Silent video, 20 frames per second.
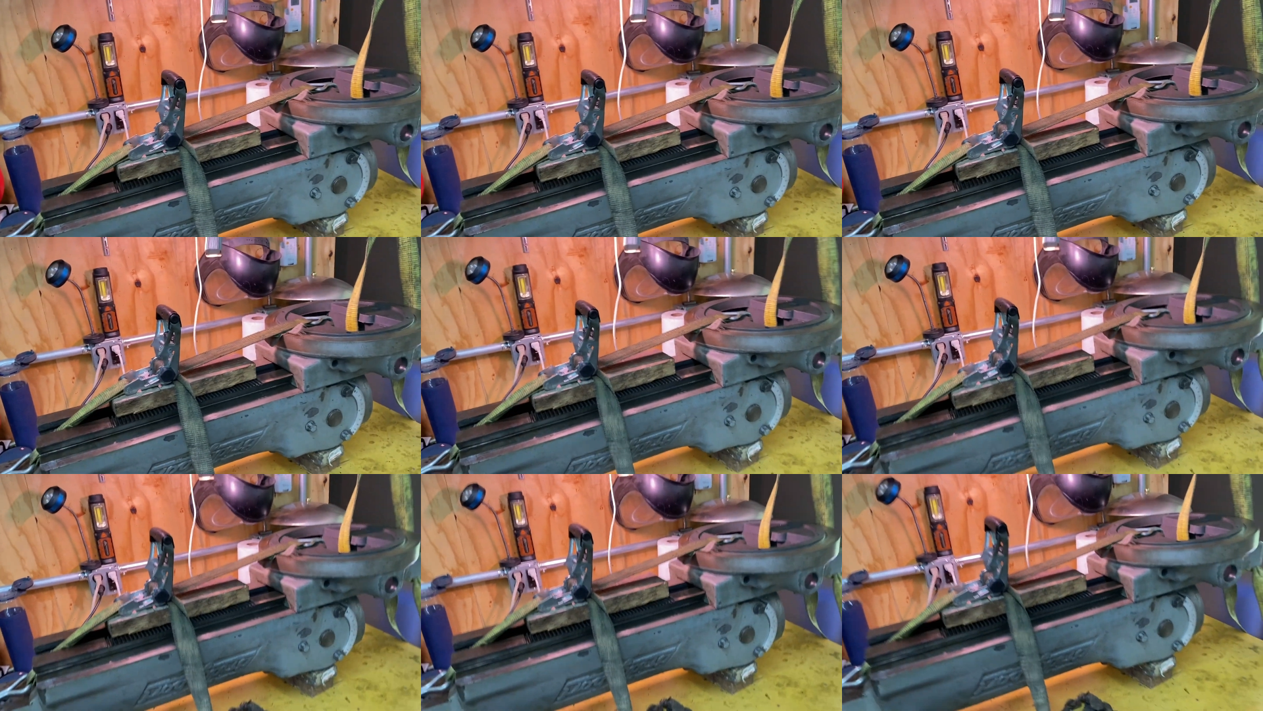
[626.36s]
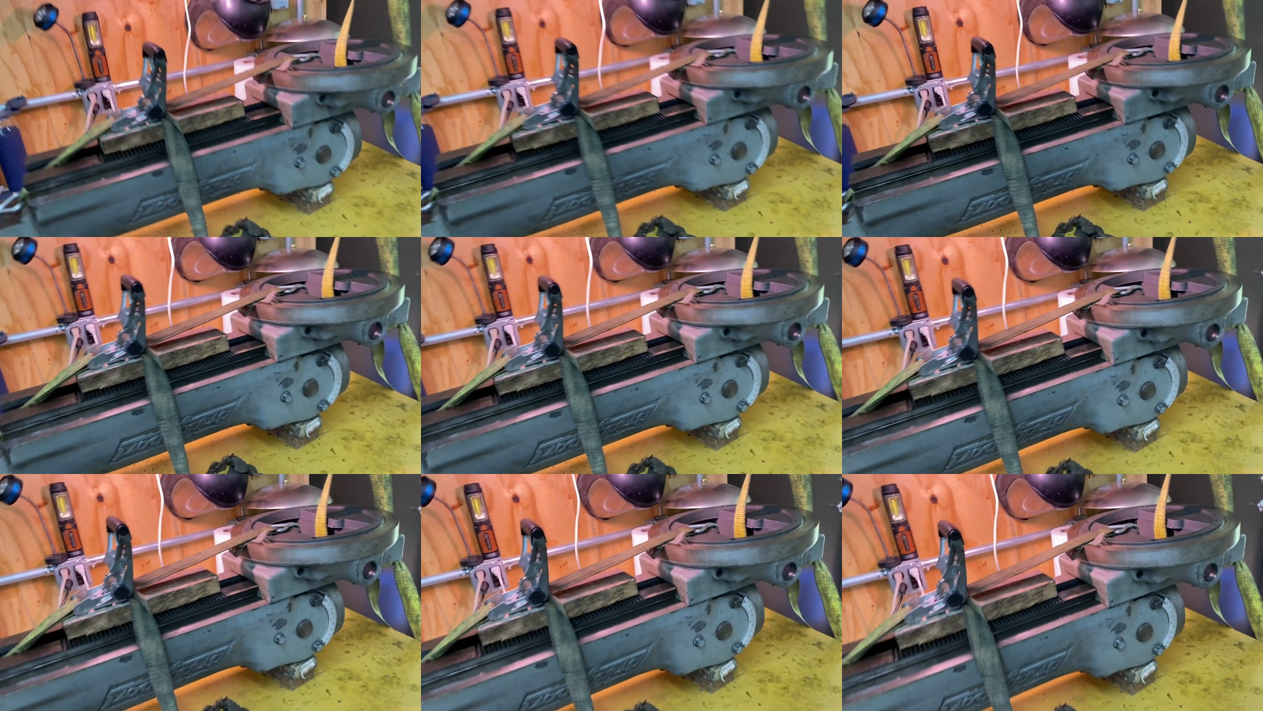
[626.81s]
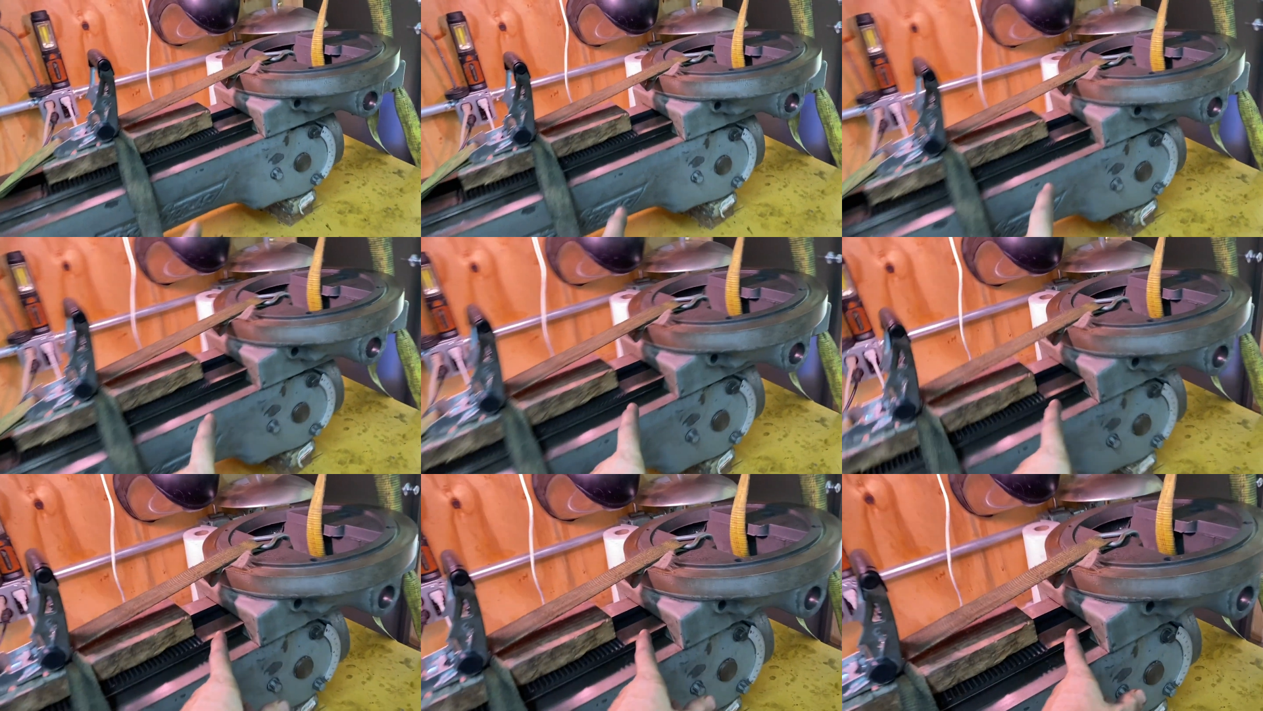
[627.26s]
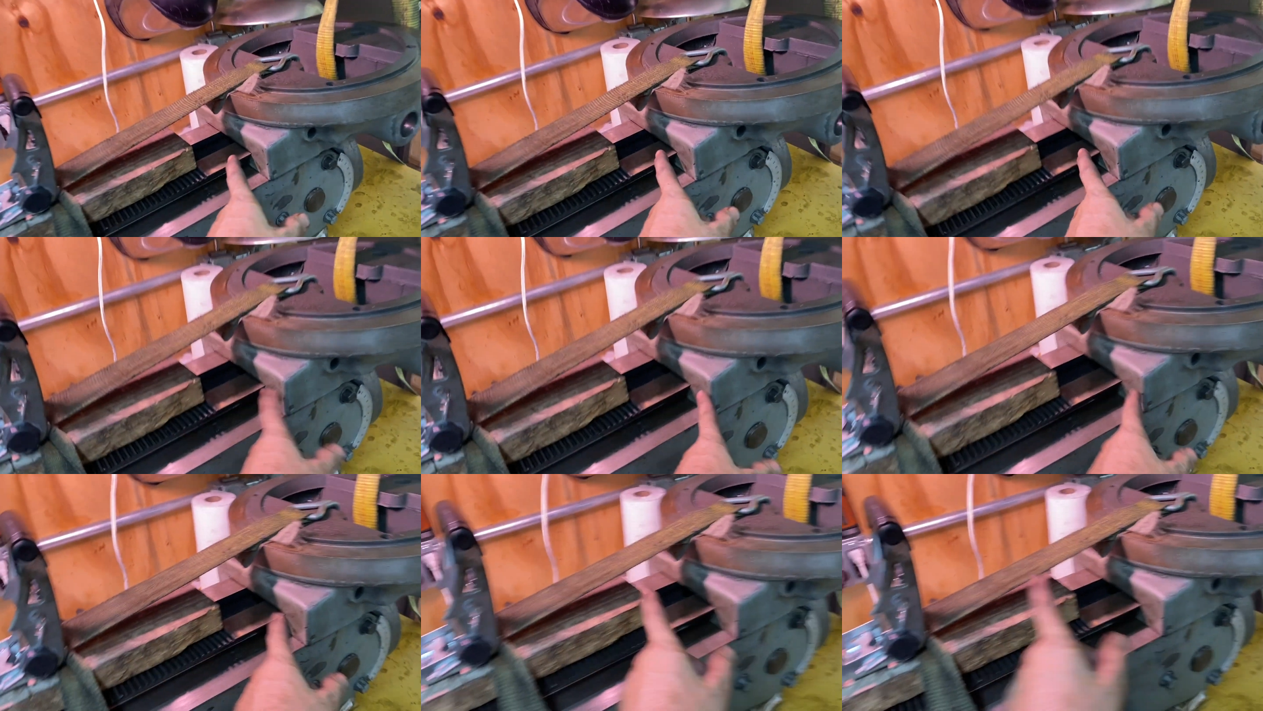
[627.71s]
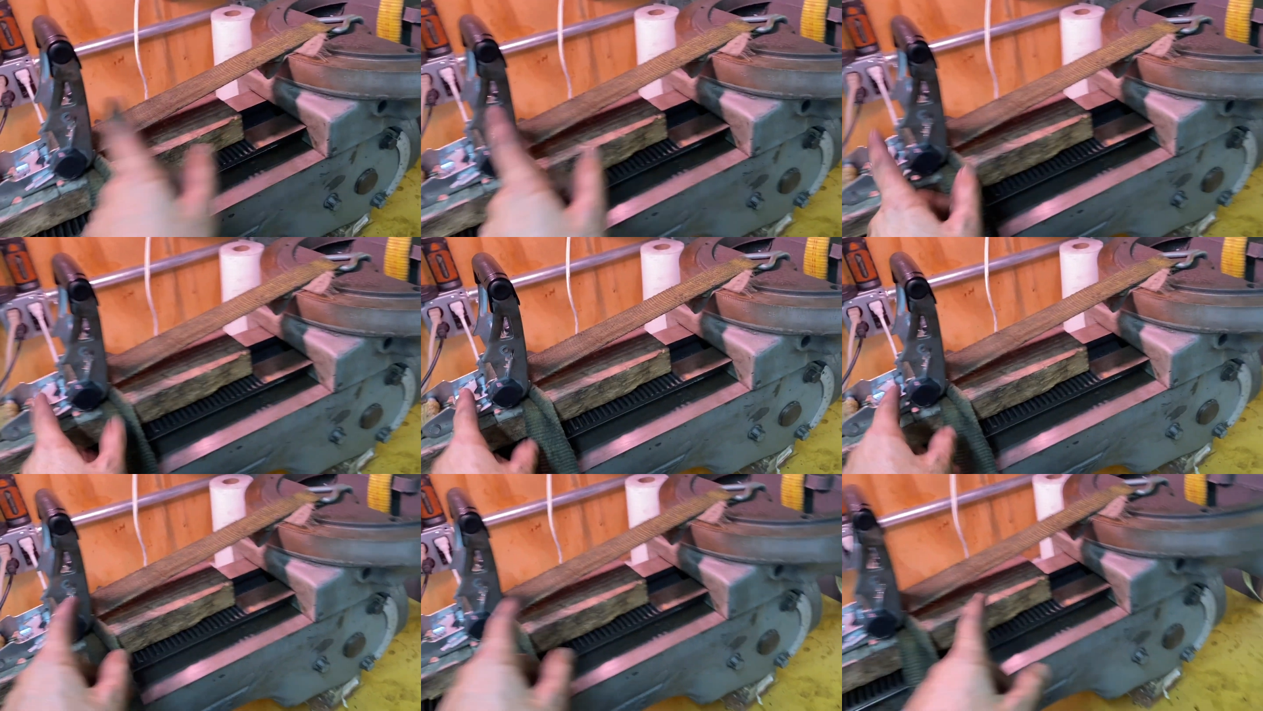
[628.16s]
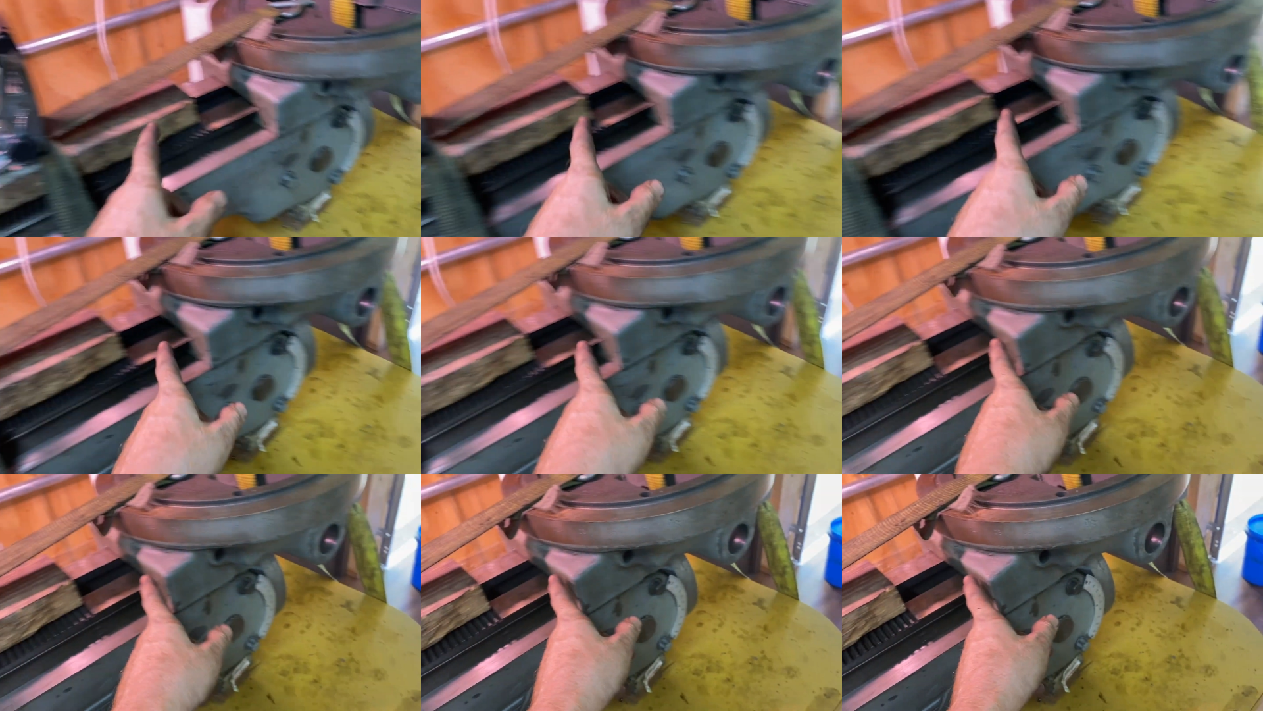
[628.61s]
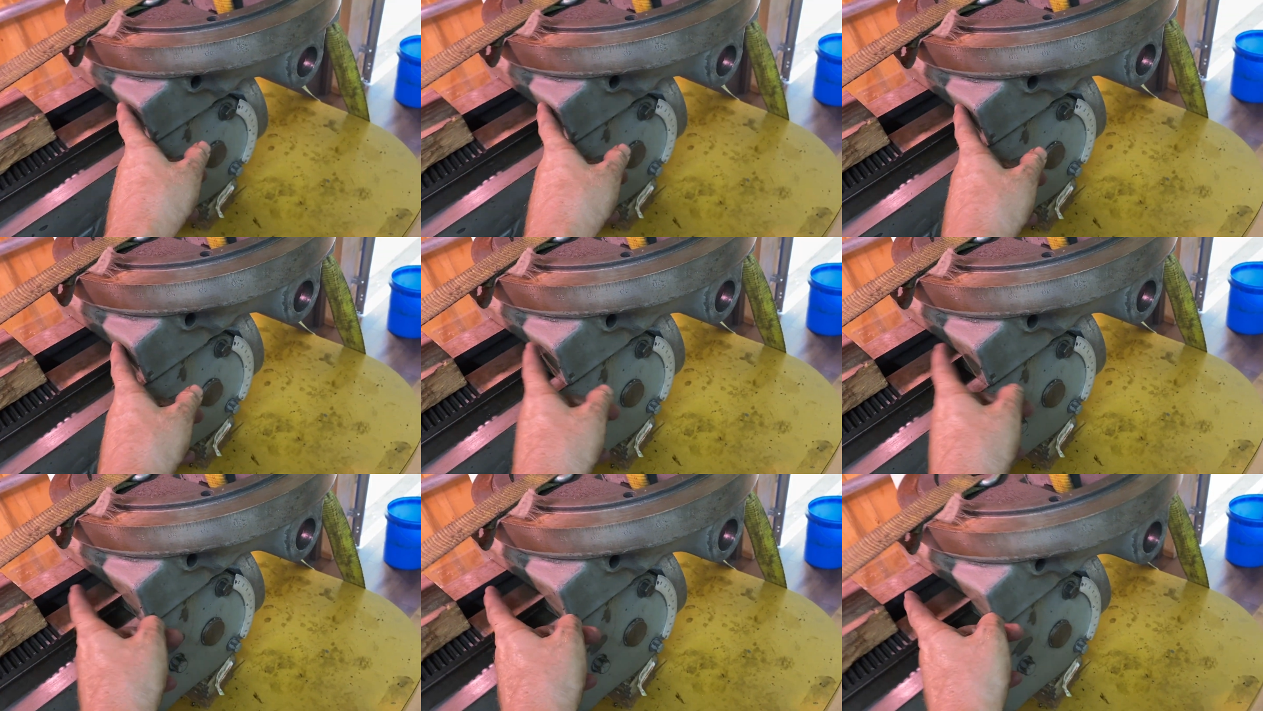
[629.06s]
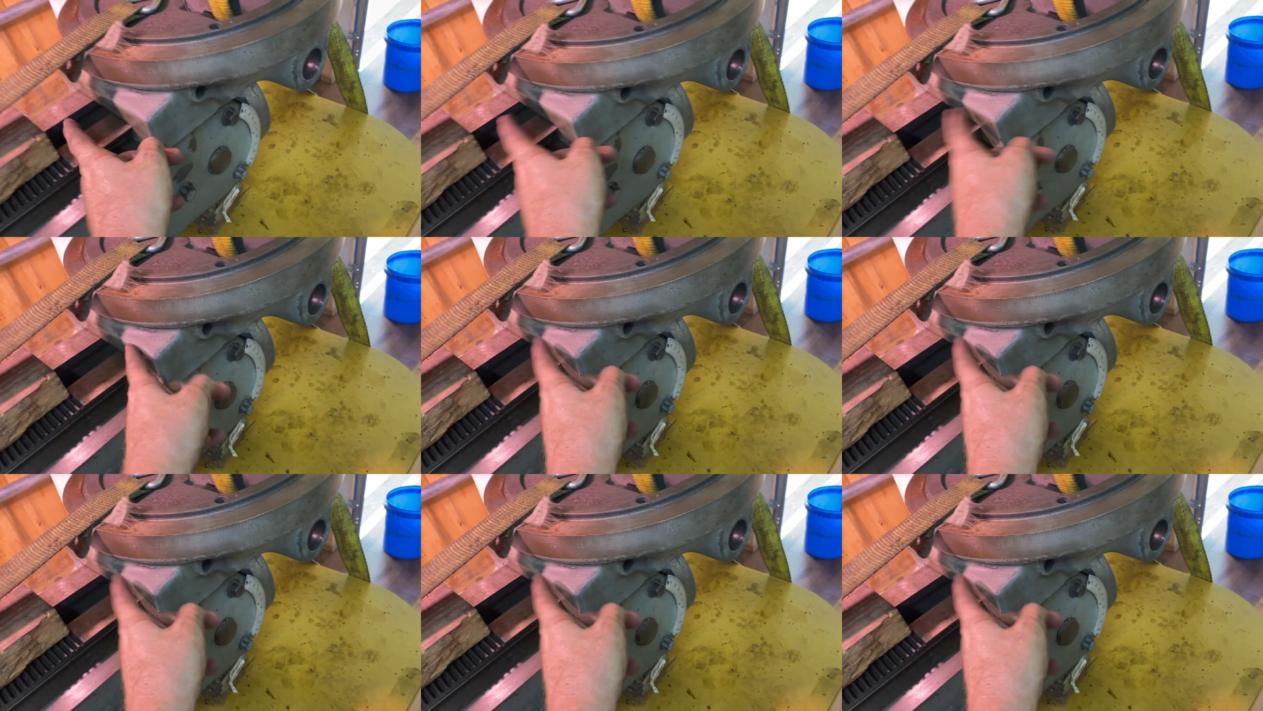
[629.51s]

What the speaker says: No face is visible, so there are no lips to read.